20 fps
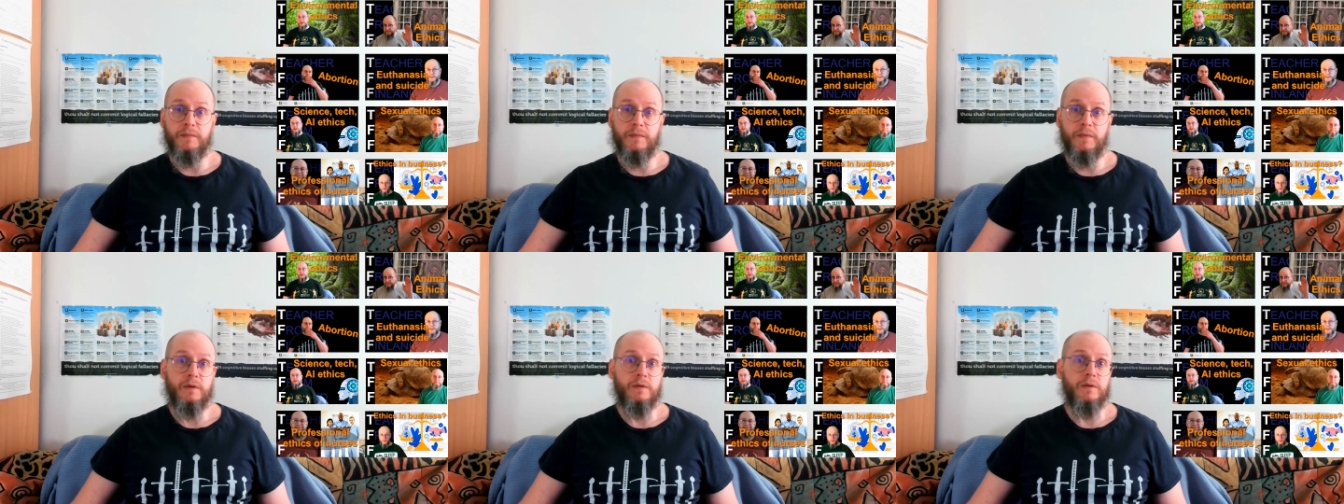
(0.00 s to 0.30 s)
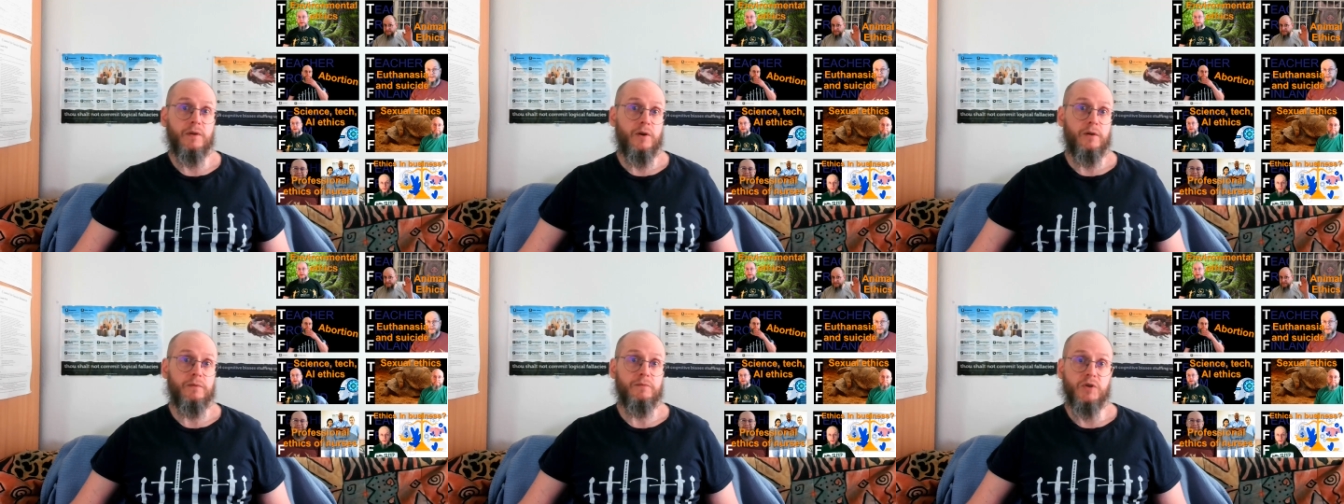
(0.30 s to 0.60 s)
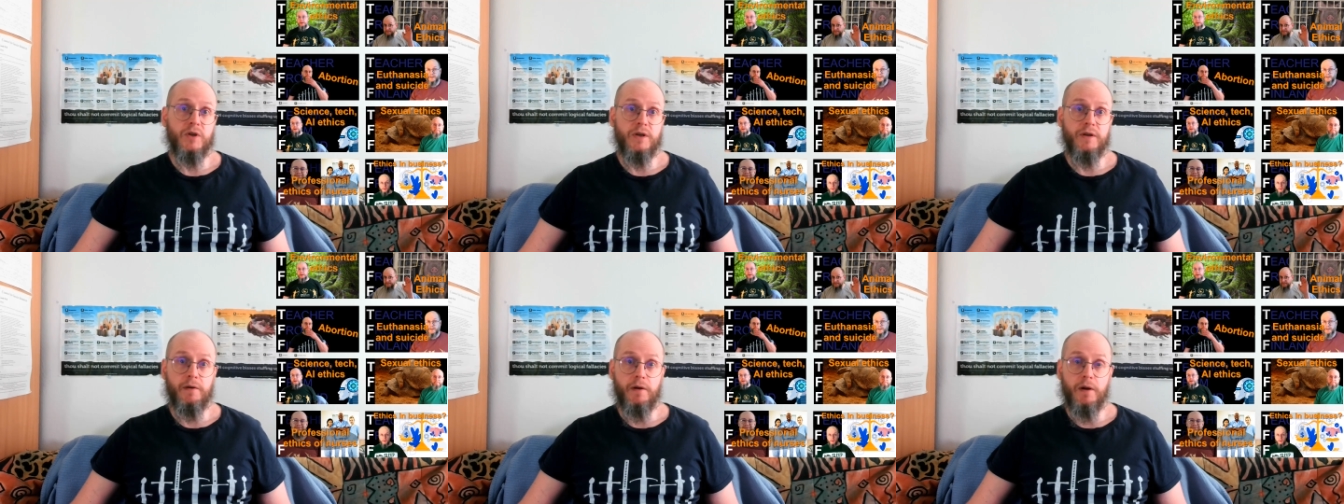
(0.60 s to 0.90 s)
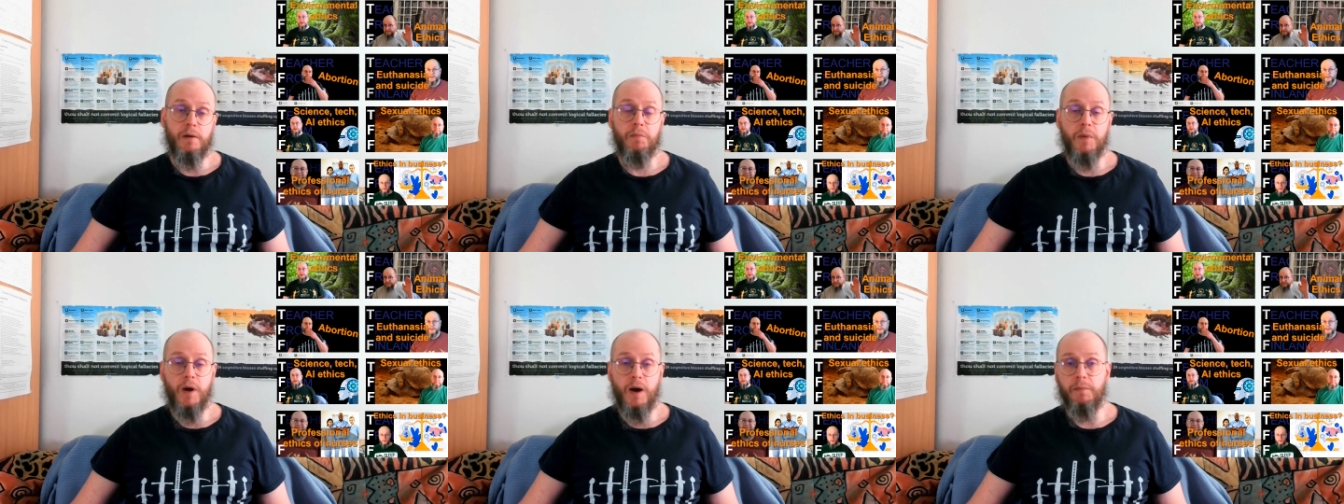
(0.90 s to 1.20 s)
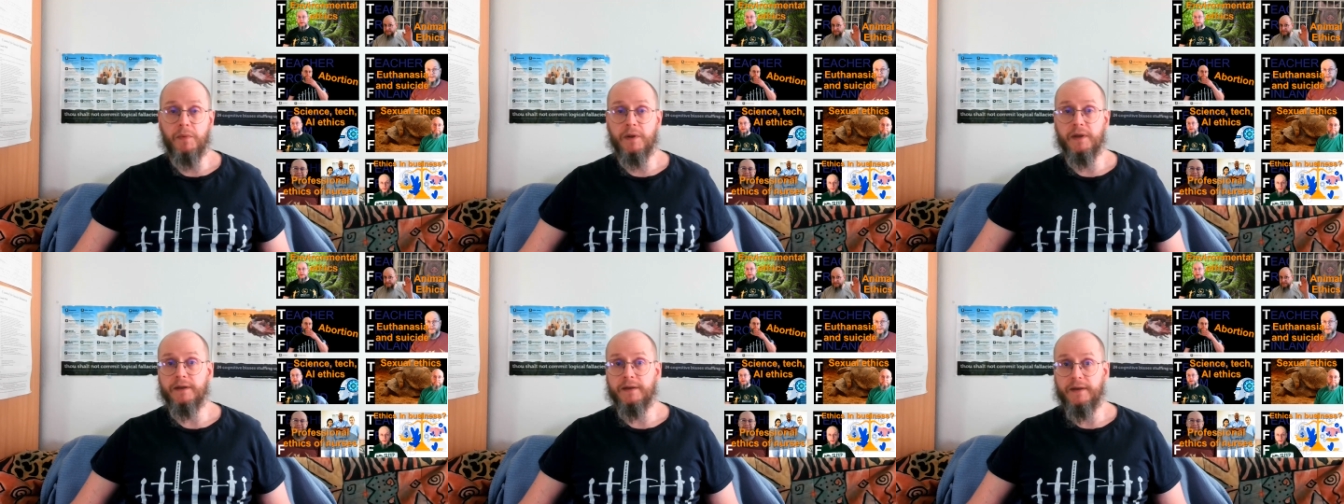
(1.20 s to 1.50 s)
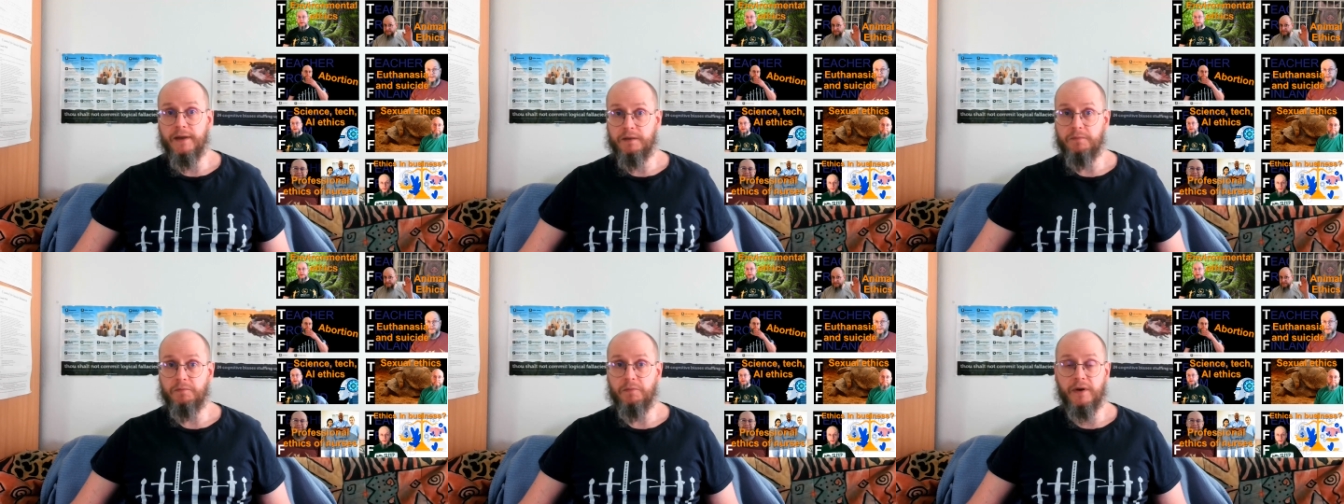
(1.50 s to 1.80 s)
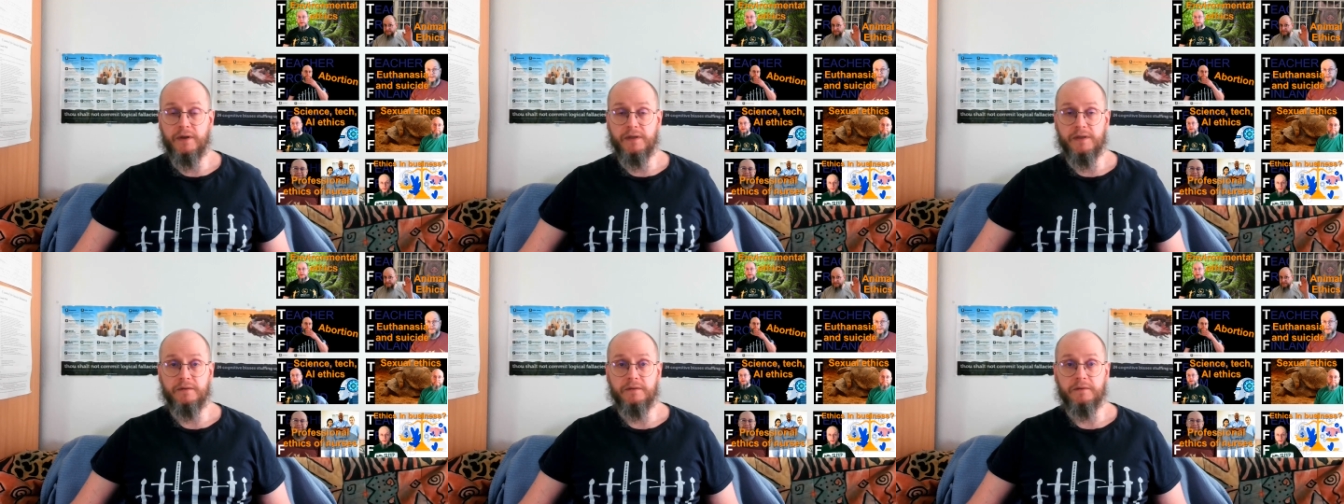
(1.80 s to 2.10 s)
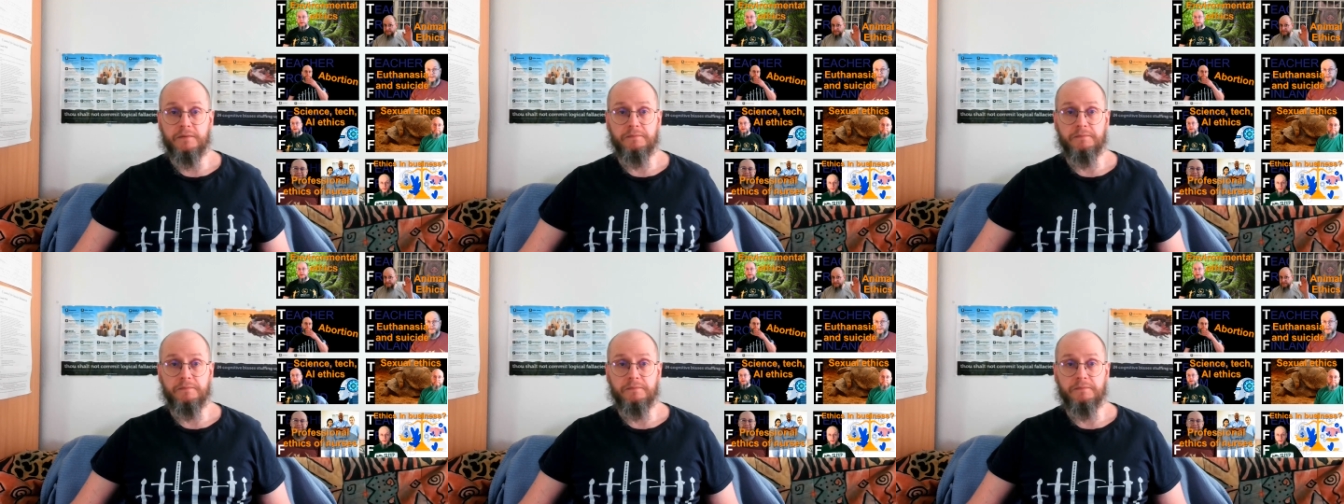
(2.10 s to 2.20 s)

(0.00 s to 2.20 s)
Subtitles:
the general public at present.